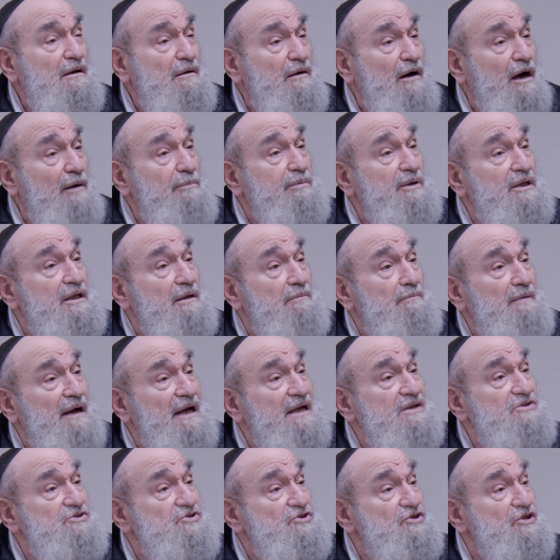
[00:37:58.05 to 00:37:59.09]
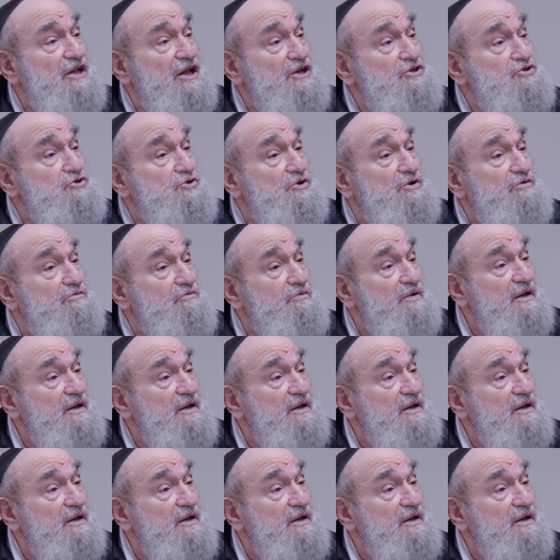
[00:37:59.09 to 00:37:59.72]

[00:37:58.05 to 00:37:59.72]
Uh, but the Maisa, they should have